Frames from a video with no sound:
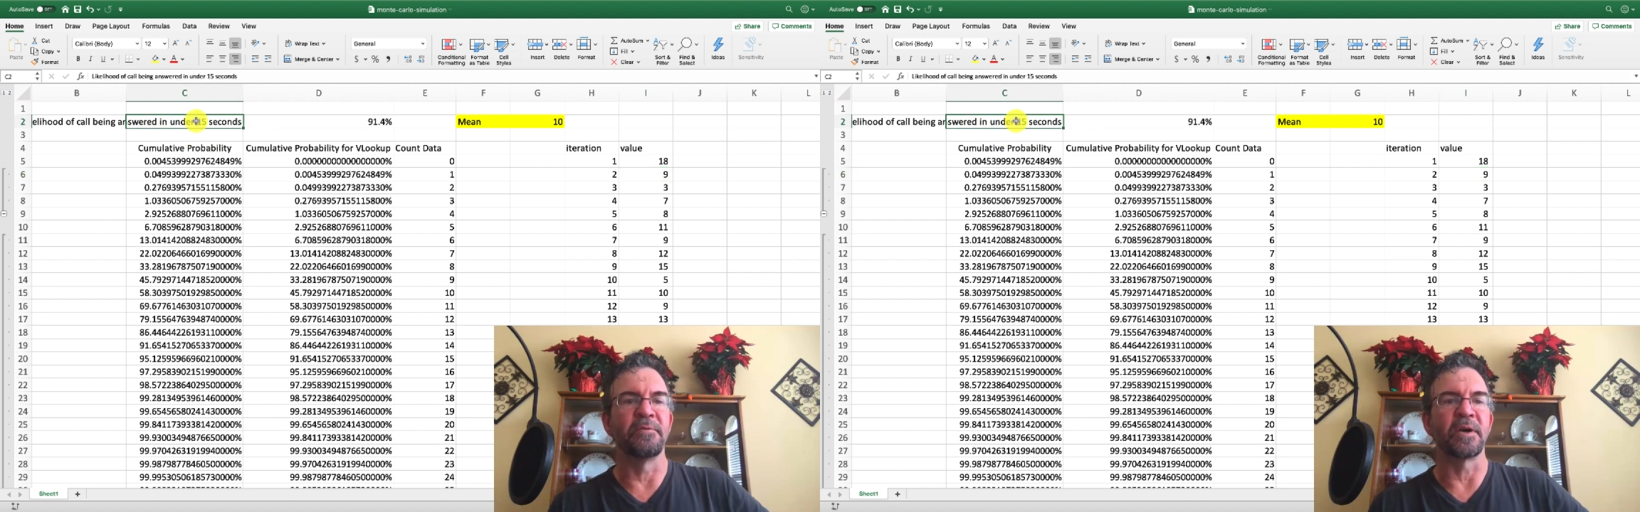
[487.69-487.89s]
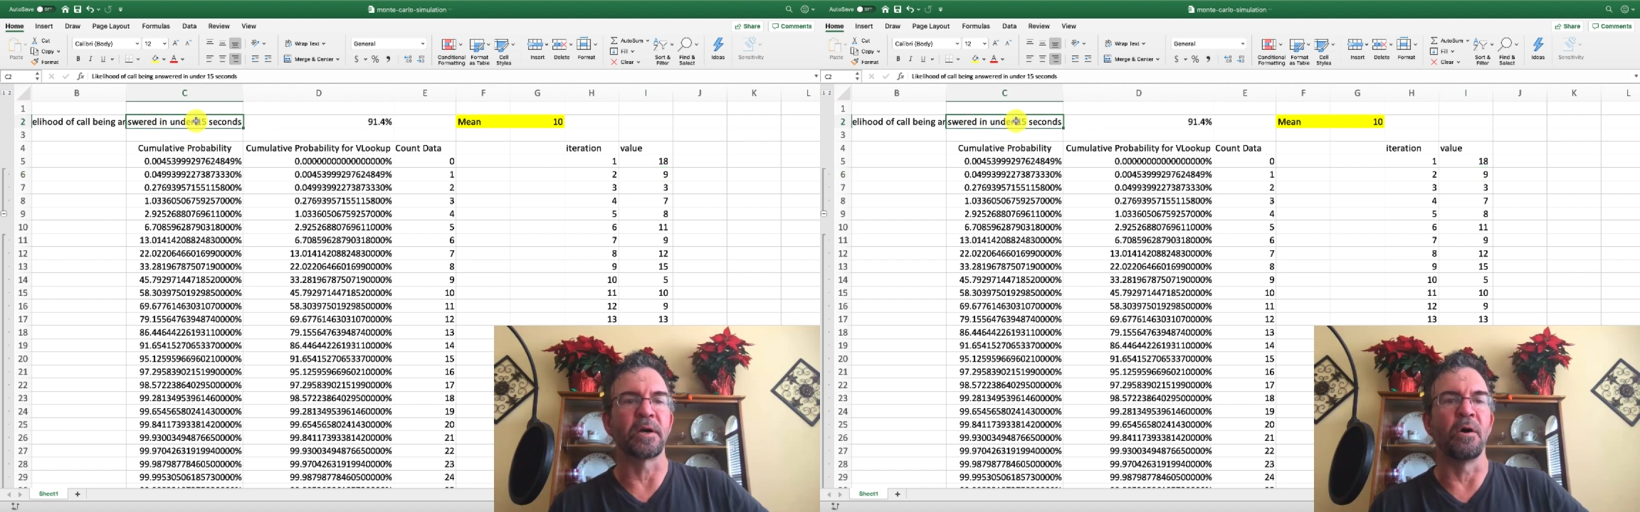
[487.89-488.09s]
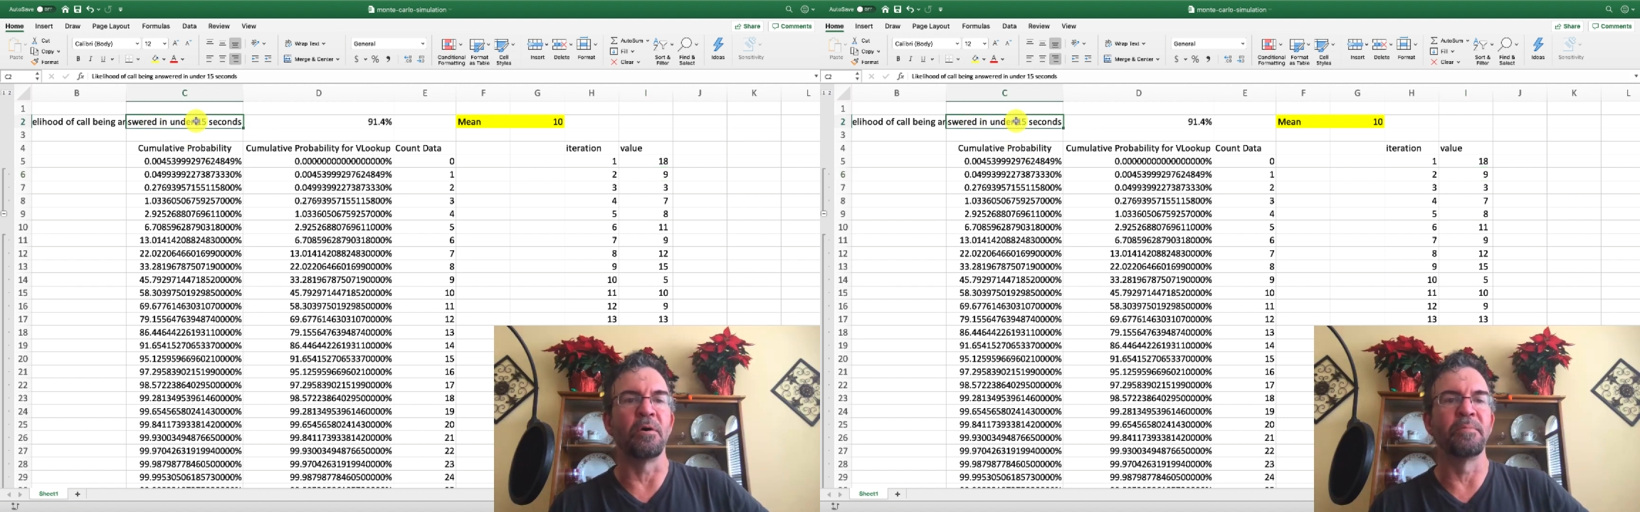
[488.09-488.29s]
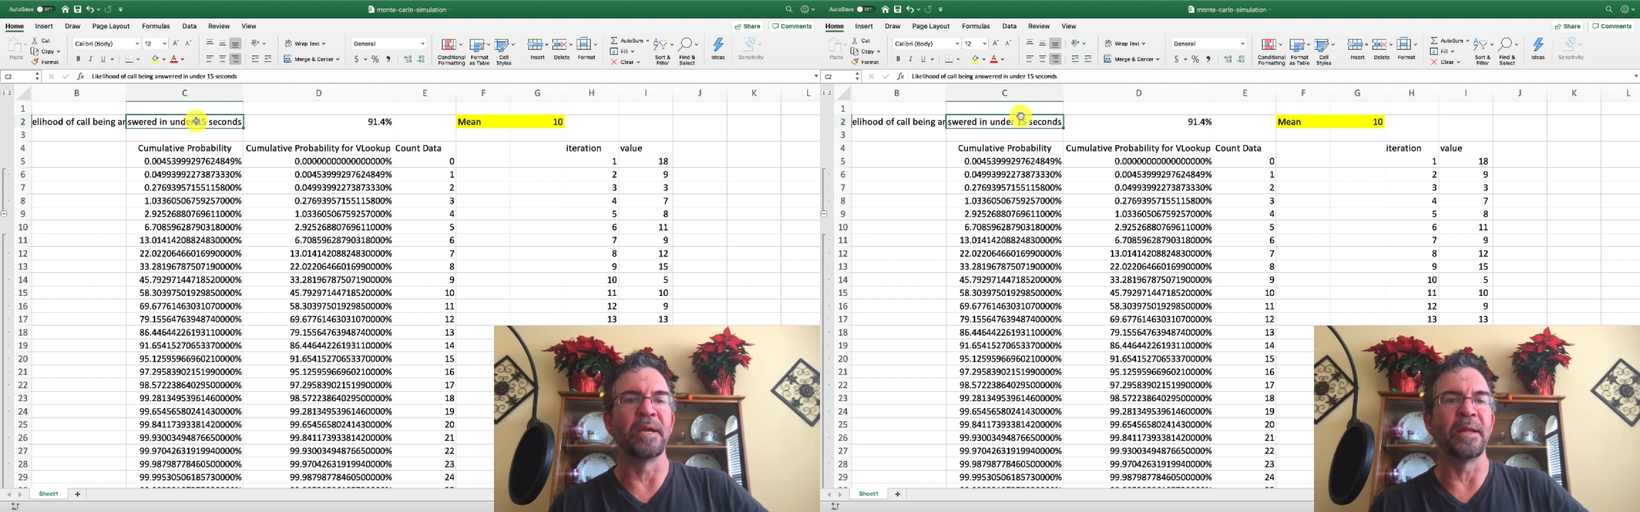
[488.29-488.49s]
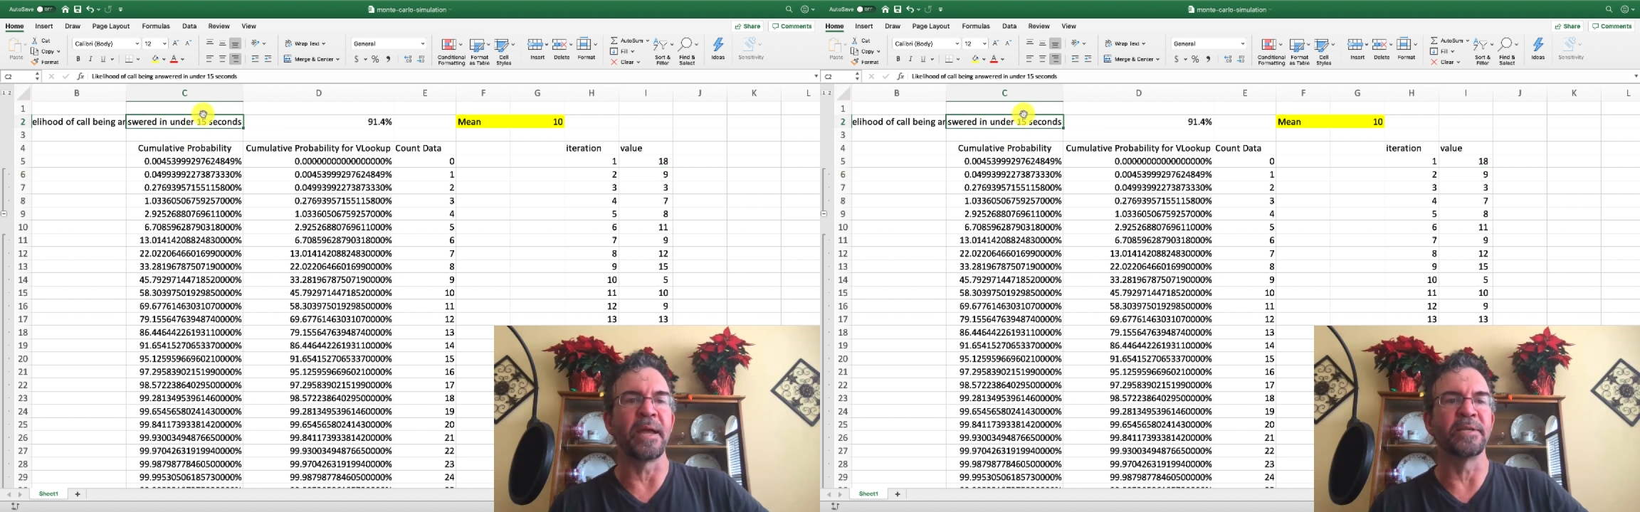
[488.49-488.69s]
a call
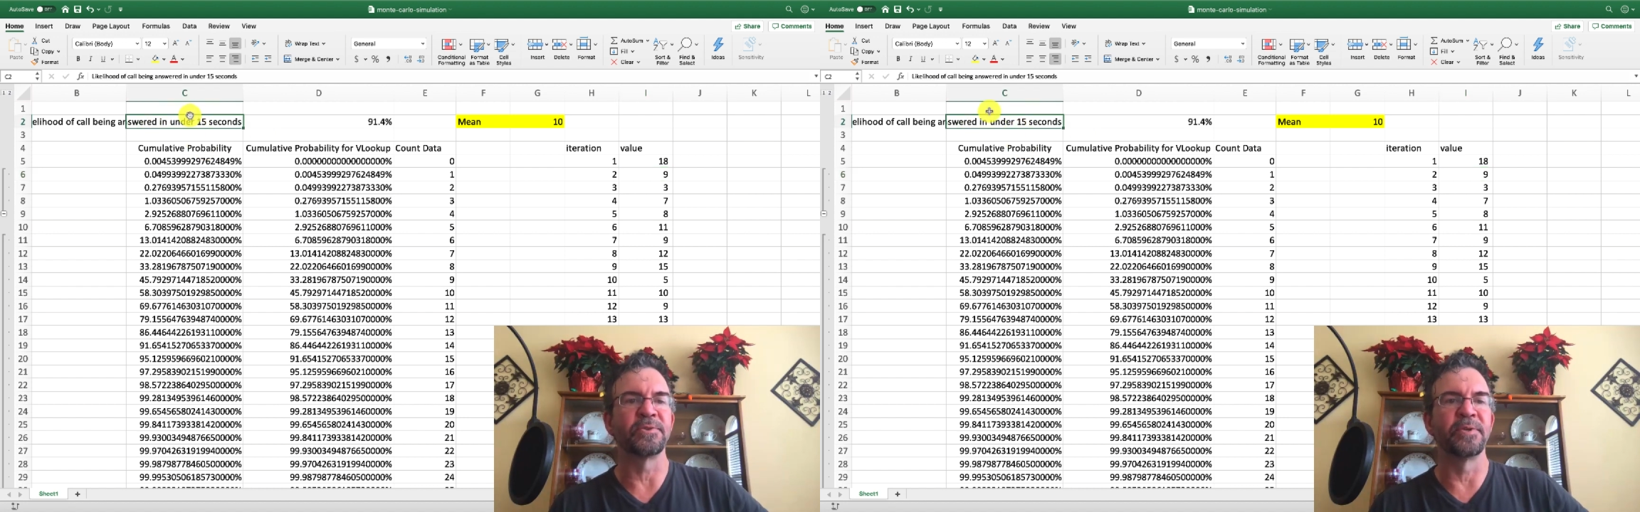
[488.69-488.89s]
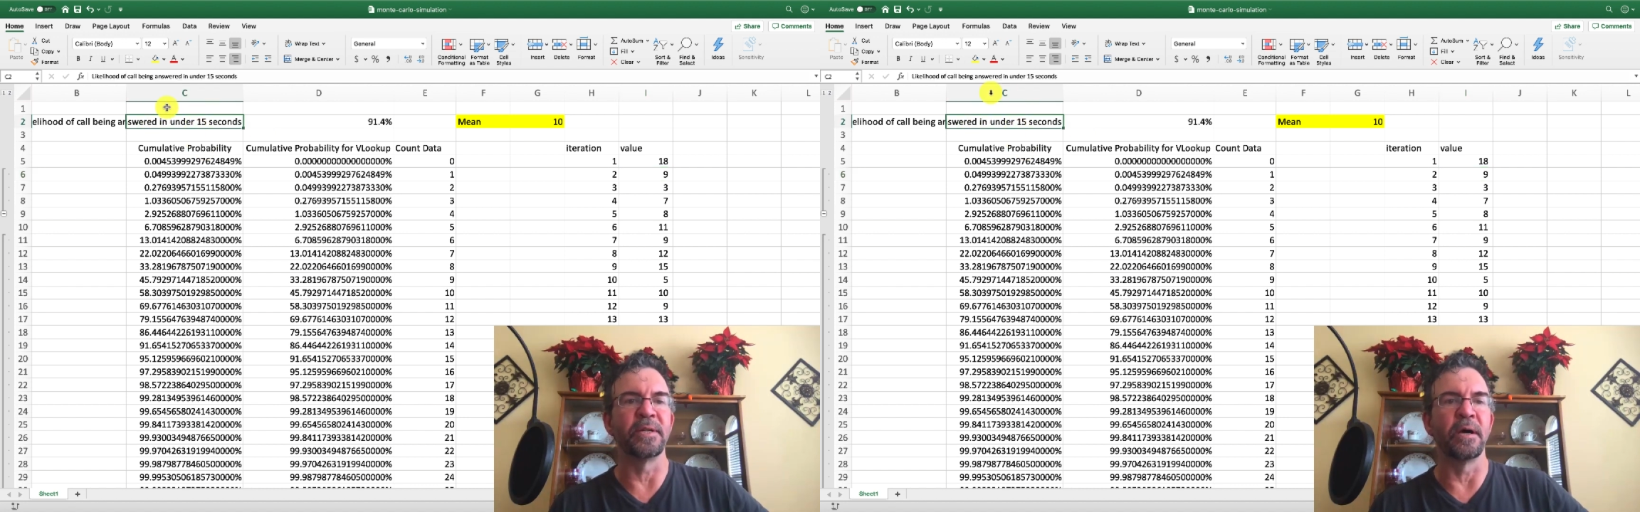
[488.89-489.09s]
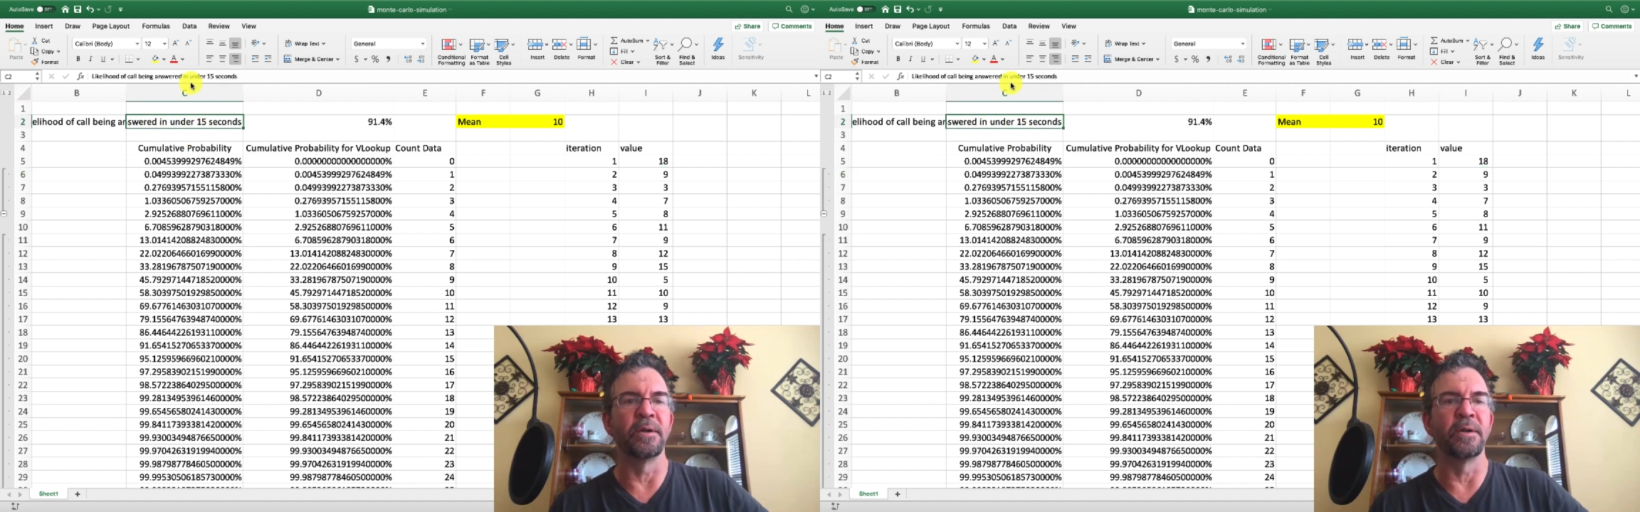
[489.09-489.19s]
being answered in